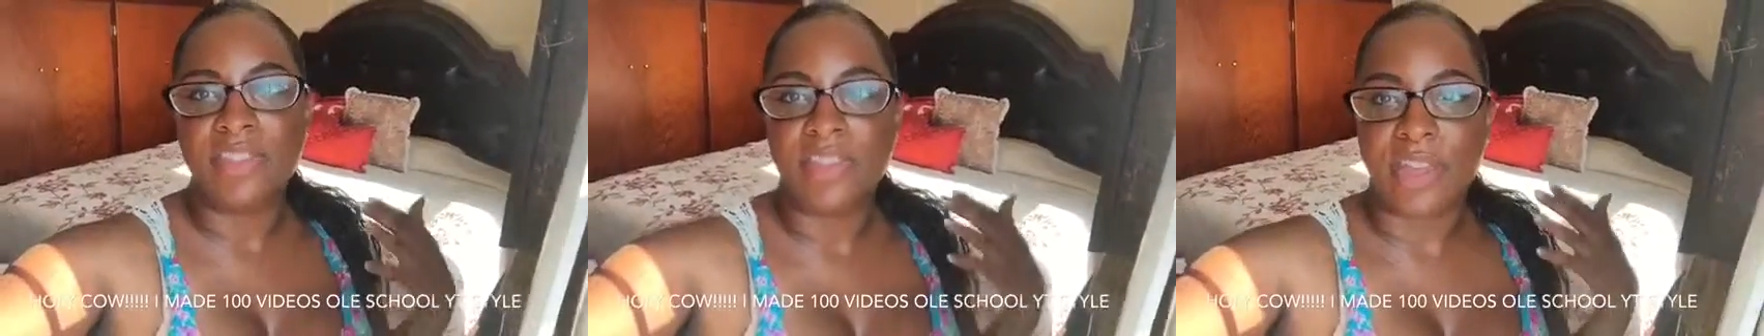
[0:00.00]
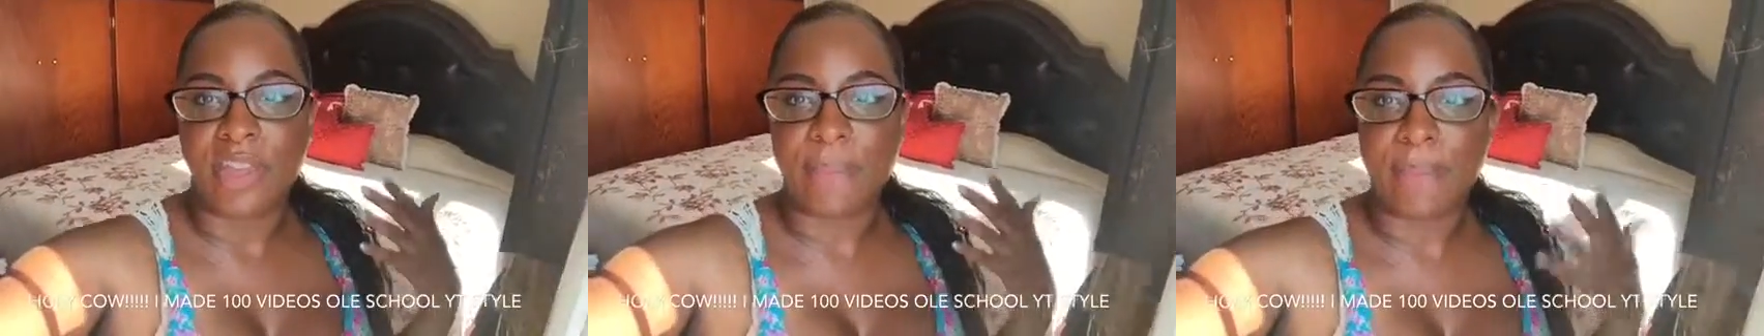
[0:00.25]

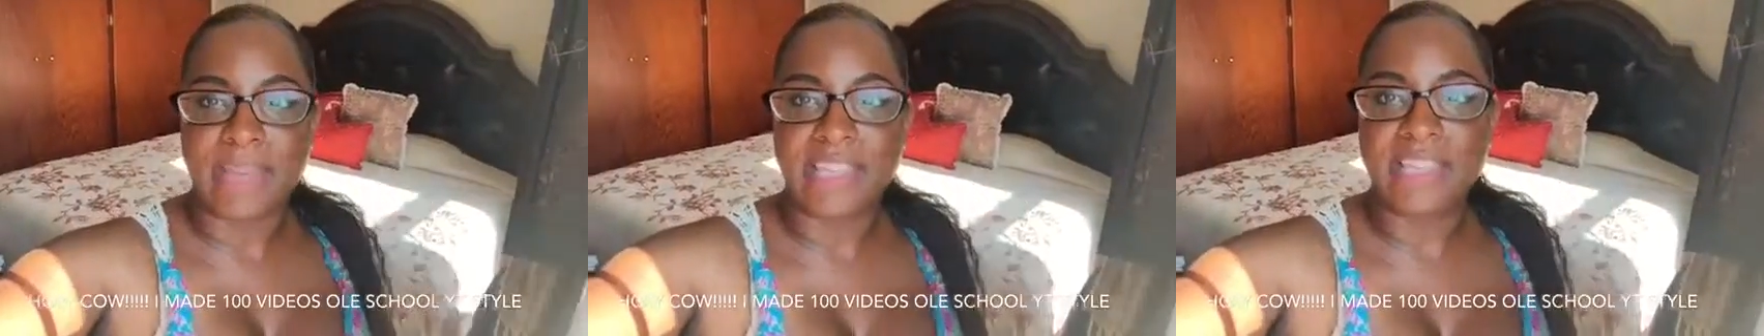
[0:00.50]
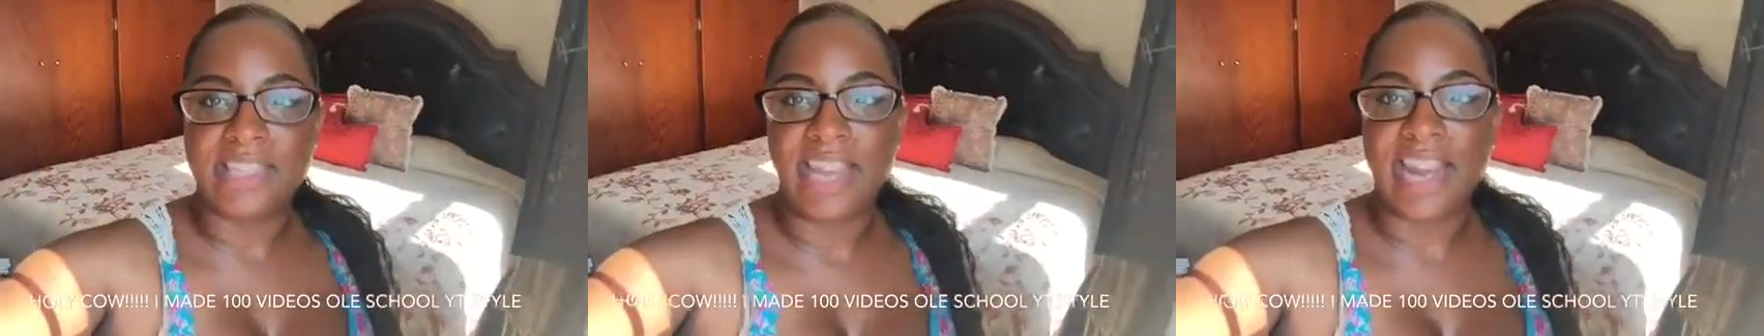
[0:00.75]
the
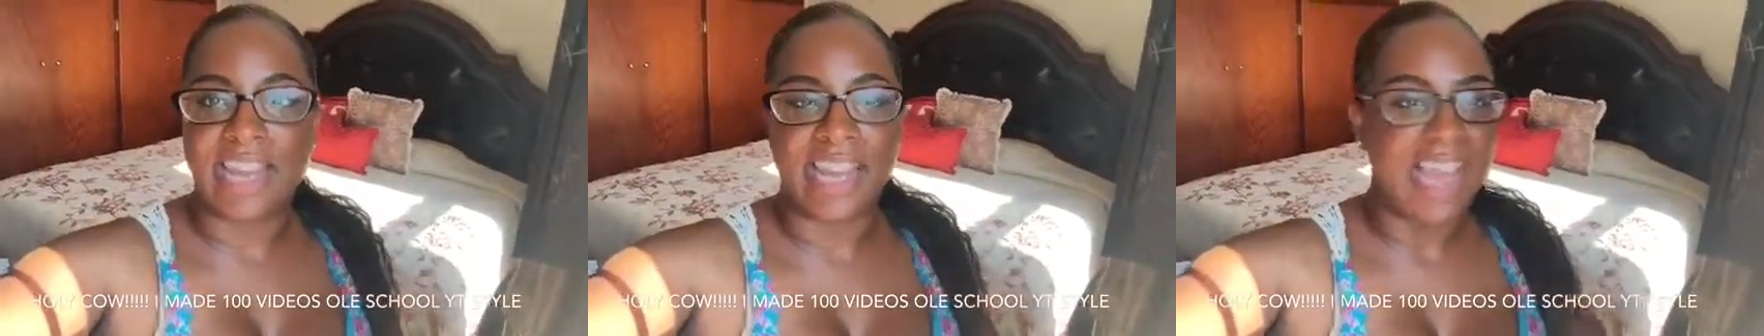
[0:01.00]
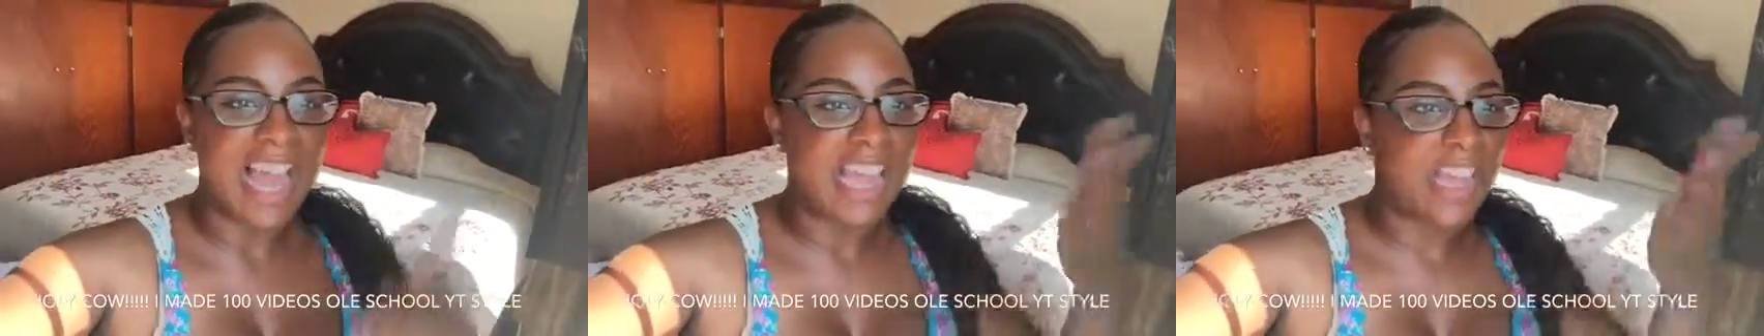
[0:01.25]
best
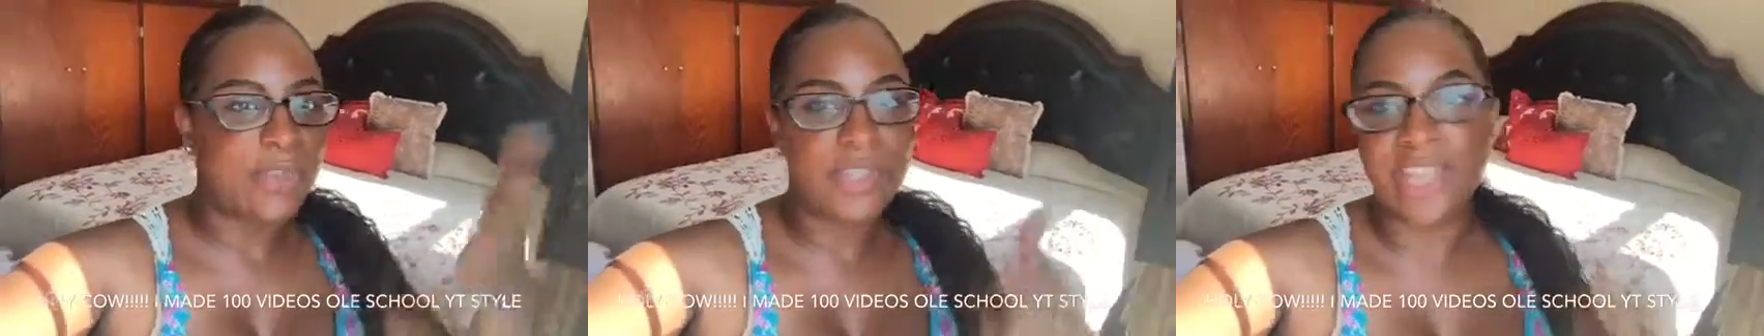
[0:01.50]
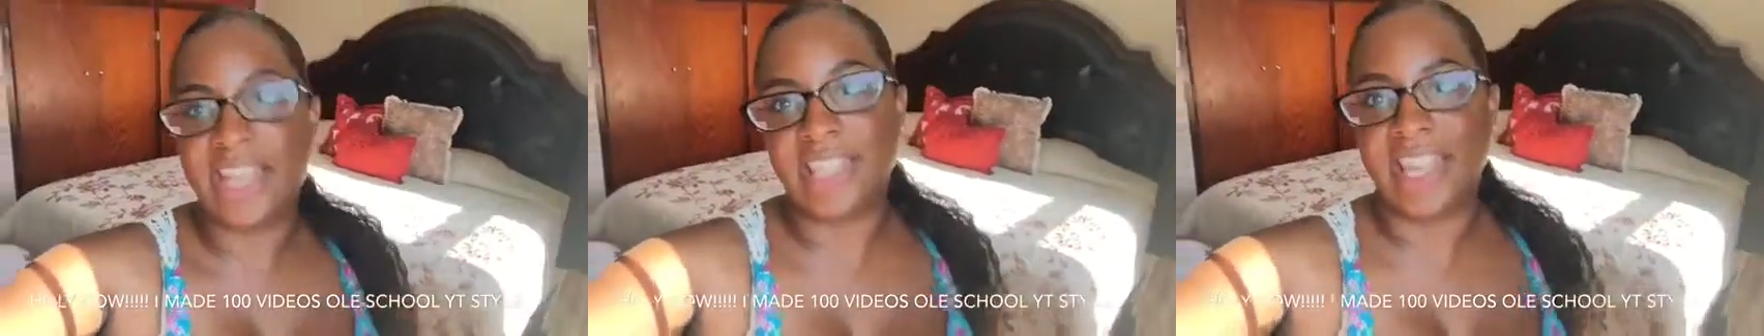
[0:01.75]
lighting. I use
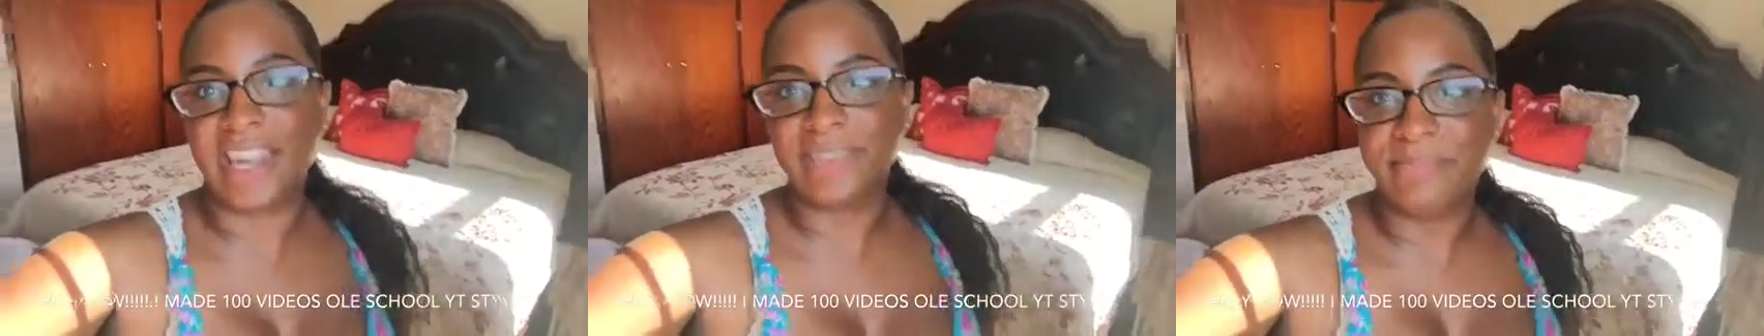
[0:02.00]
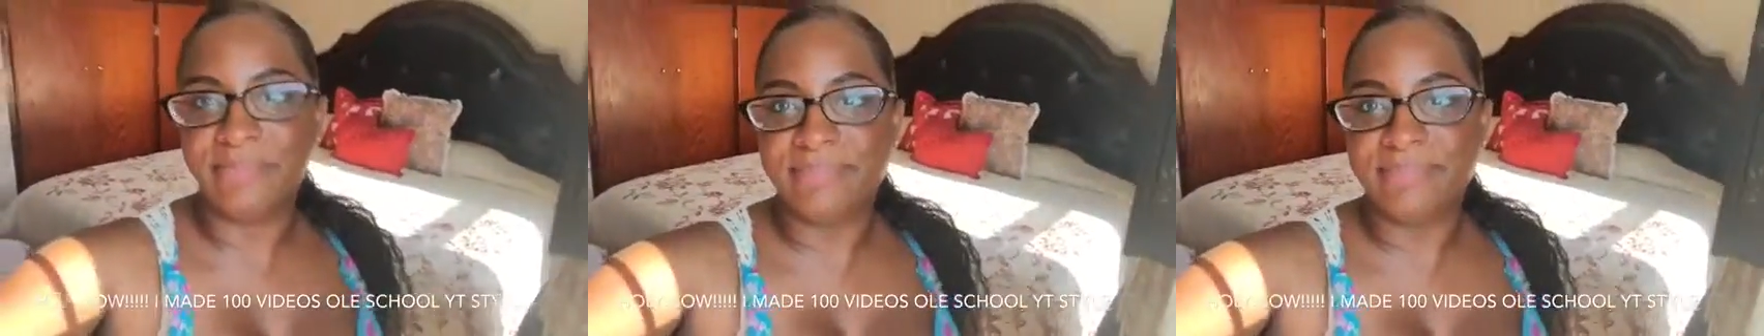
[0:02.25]
sunlight.